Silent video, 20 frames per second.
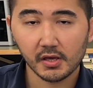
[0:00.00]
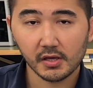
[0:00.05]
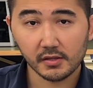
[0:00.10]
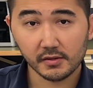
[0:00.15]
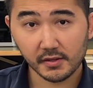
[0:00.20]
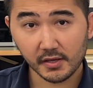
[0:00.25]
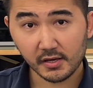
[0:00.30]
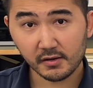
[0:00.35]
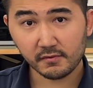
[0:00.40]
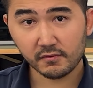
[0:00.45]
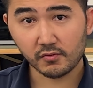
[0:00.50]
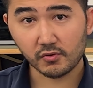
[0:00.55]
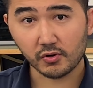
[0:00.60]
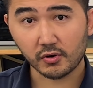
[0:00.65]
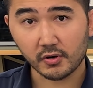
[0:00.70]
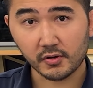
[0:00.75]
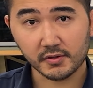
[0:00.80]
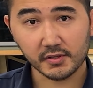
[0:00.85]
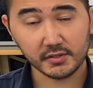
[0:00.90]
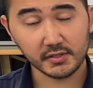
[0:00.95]

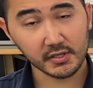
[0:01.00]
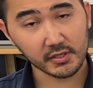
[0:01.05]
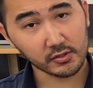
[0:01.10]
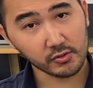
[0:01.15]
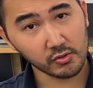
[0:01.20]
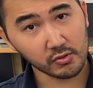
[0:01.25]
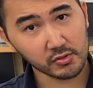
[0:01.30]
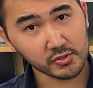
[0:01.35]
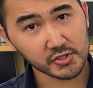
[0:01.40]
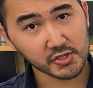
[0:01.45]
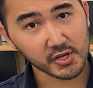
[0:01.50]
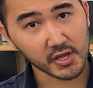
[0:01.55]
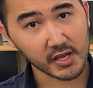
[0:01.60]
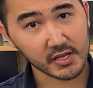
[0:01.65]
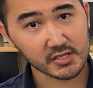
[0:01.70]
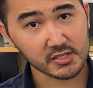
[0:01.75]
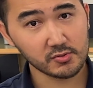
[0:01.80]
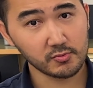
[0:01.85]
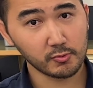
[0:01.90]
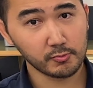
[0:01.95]
Therefore, the technology
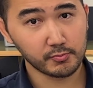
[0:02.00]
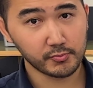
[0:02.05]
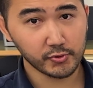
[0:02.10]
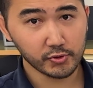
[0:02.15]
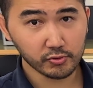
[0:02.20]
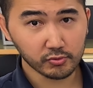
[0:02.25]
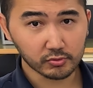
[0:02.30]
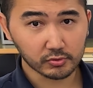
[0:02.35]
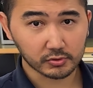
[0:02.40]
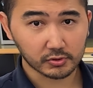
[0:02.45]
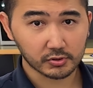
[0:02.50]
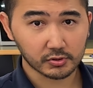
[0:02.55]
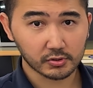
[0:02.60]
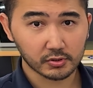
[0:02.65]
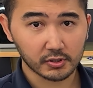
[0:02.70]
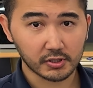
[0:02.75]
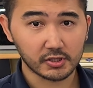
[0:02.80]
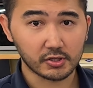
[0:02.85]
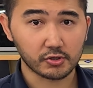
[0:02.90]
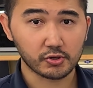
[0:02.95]
has to be built
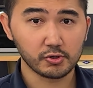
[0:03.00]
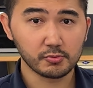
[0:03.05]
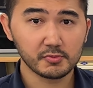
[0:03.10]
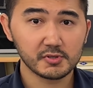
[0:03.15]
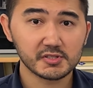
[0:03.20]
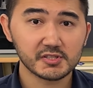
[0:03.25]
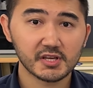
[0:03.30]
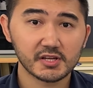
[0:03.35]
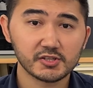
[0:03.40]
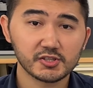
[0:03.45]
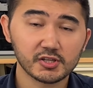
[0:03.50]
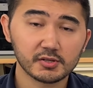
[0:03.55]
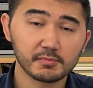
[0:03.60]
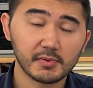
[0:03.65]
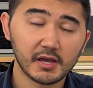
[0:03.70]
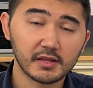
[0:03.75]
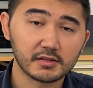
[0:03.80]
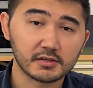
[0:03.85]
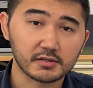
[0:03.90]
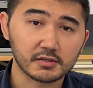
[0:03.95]
in a human-centric
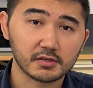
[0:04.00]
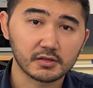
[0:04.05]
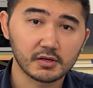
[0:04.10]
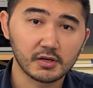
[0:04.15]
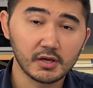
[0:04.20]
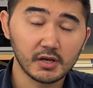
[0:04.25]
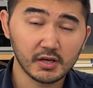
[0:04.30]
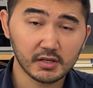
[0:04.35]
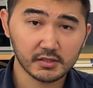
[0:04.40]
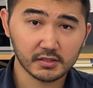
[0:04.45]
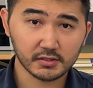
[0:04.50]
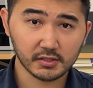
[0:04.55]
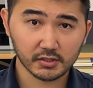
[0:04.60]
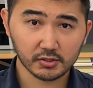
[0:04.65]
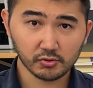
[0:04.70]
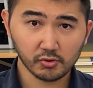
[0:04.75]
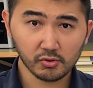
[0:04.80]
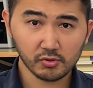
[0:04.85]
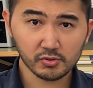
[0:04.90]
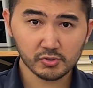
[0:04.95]
manner. The
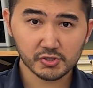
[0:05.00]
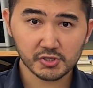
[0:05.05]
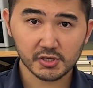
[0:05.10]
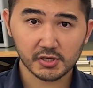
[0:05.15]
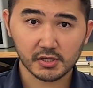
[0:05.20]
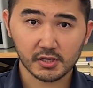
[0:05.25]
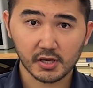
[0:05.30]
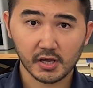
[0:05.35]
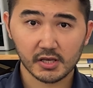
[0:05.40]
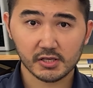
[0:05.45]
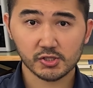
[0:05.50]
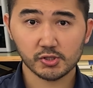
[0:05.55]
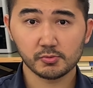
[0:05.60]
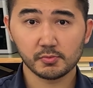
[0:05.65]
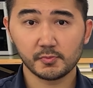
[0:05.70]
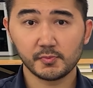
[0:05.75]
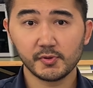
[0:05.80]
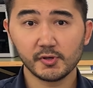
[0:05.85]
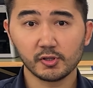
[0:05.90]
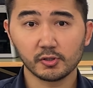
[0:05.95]
technology has to
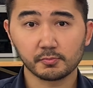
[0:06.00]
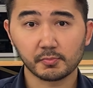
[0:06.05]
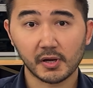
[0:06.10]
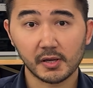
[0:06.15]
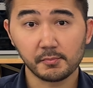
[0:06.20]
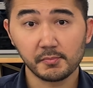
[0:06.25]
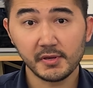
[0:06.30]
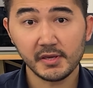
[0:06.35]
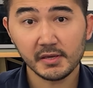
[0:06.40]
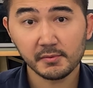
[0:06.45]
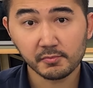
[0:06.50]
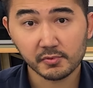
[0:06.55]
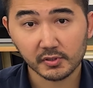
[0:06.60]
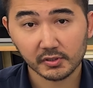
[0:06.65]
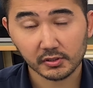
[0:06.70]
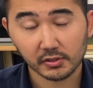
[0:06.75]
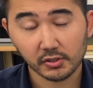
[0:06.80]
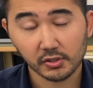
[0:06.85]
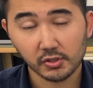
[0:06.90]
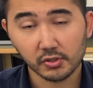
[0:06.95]
be built by
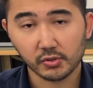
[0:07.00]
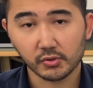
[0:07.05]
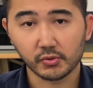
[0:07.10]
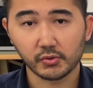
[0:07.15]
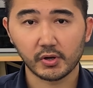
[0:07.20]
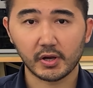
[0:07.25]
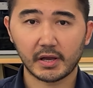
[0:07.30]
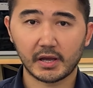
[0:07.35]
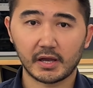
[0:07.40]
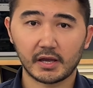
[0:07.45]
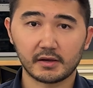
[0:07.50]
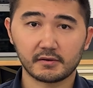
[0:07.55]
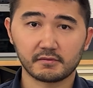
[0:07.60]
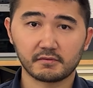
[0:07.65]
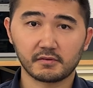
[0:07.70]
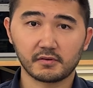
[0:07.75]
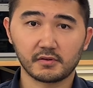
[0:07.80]
people who have